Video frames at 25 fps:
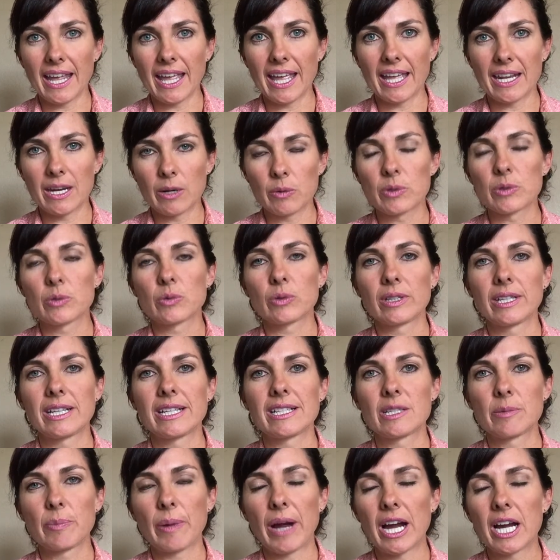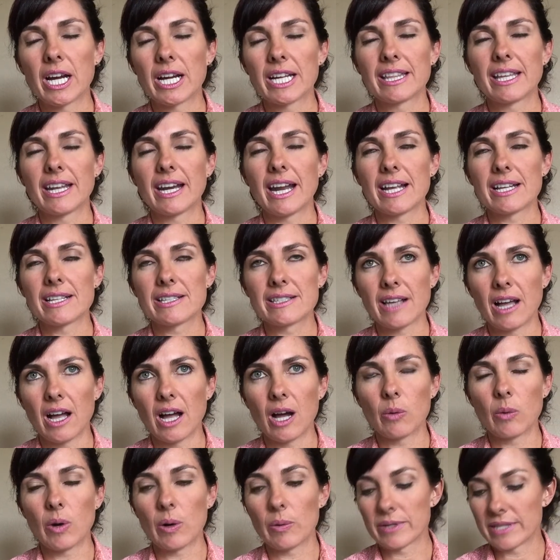and it was really inspiring that I
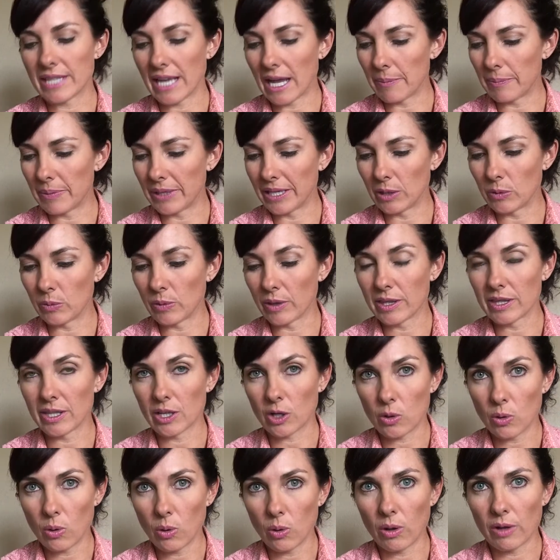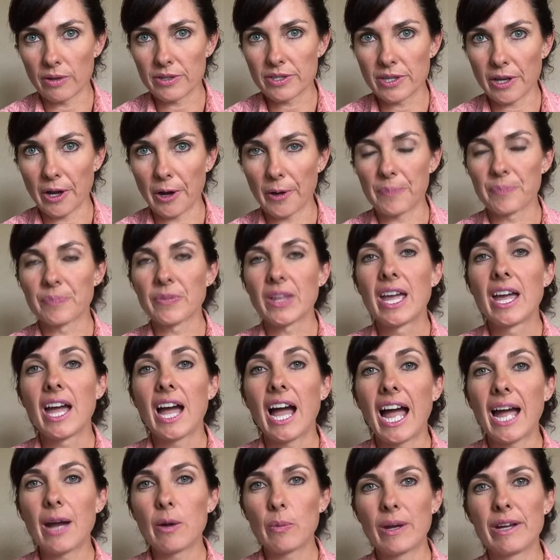saw what was happening with Nicole. So
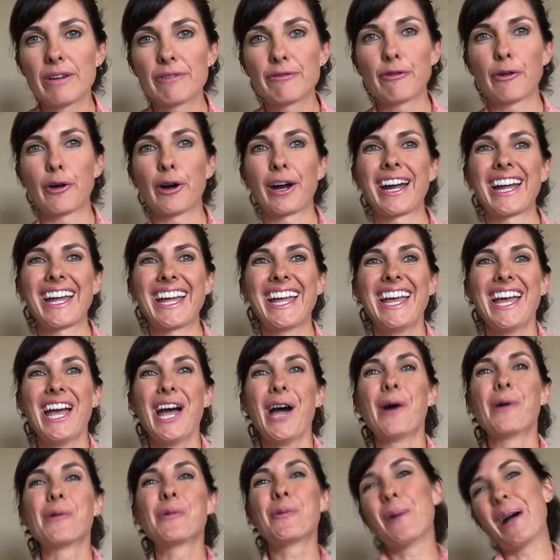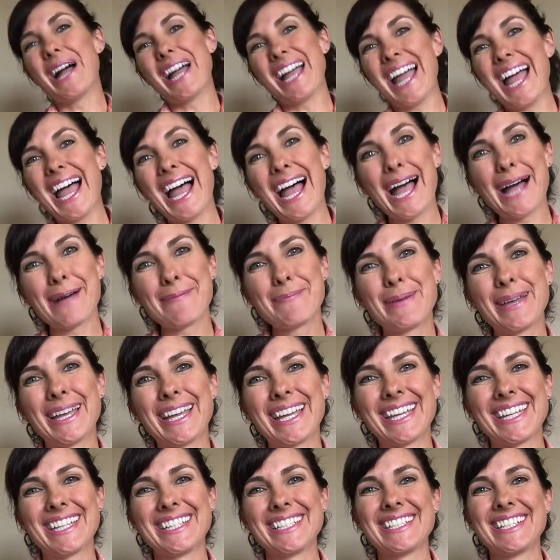I went for it. What
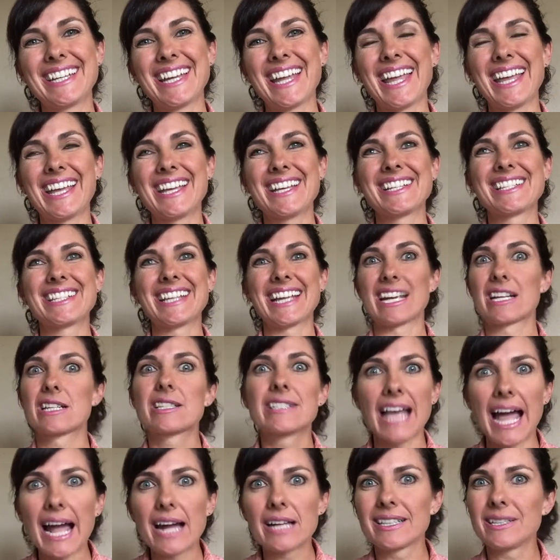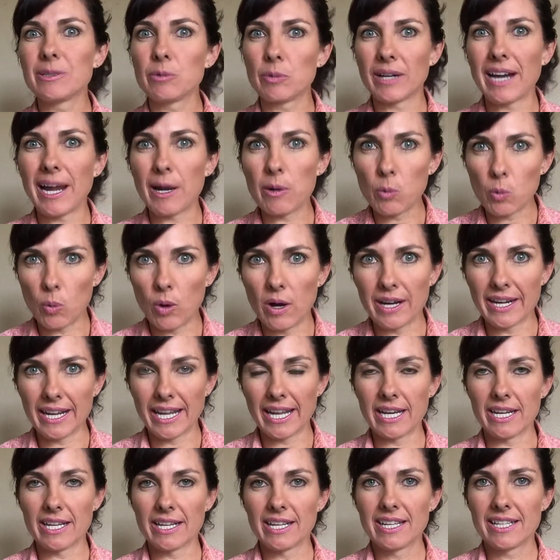happened is exactly what I
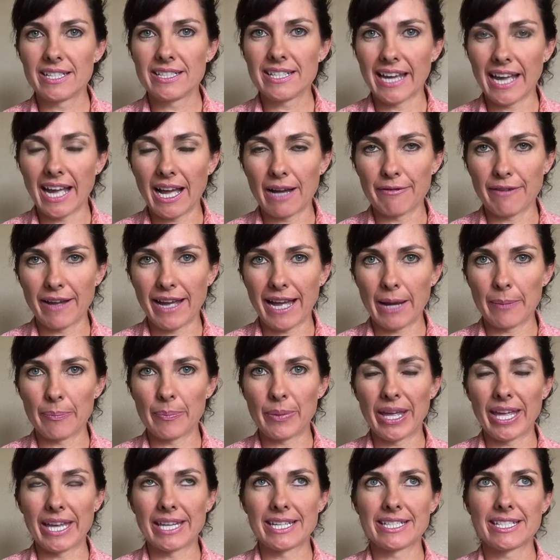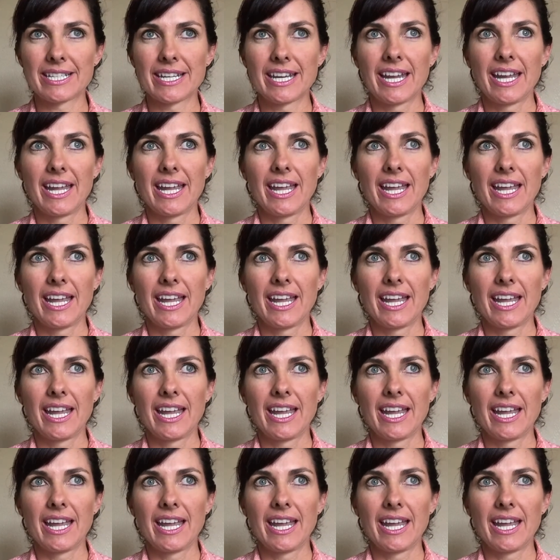wanted to have happened.